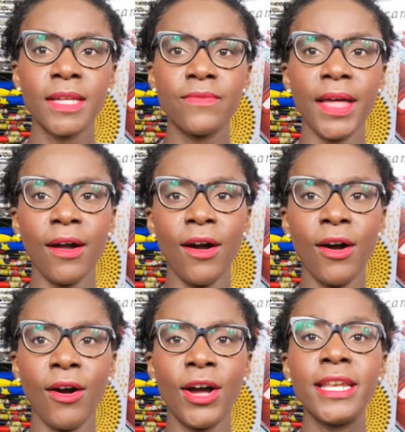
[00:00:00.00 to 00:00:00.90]
they
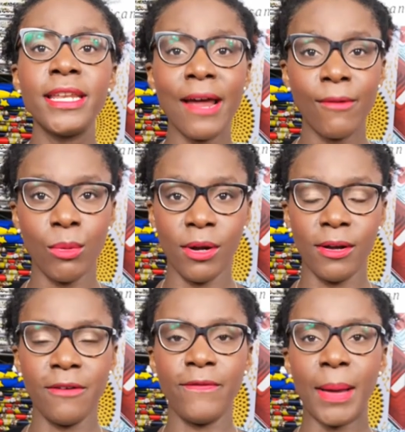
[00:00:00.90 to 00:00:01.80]
are narrower
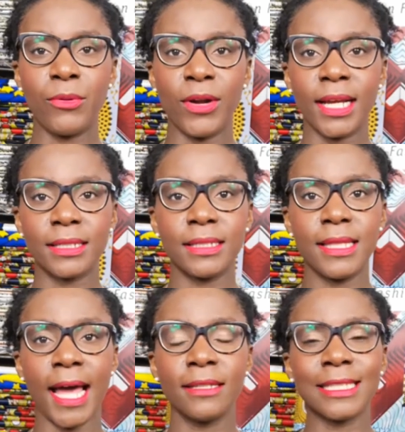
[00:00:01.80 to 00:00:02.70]
fabrics
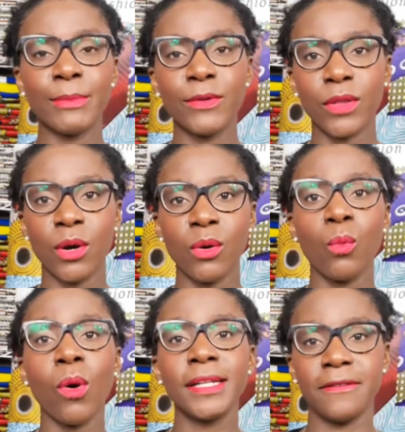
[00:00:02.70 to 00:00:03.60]
than some of the
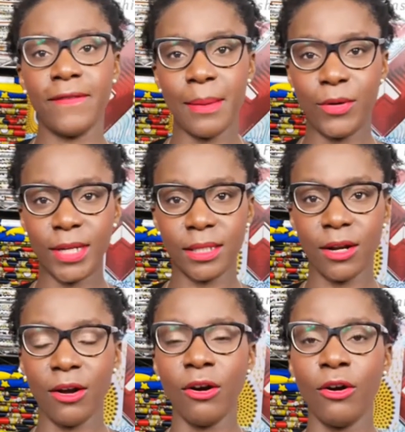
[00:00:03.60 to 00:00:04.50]
wider fabrics that
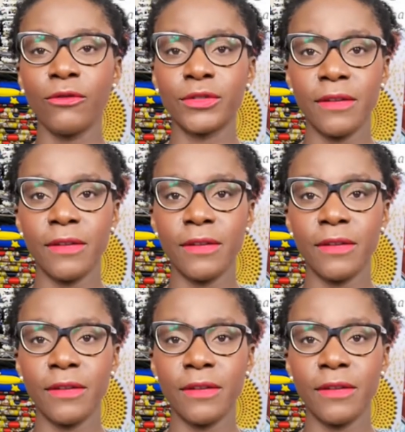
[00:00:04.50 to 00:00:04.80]
are often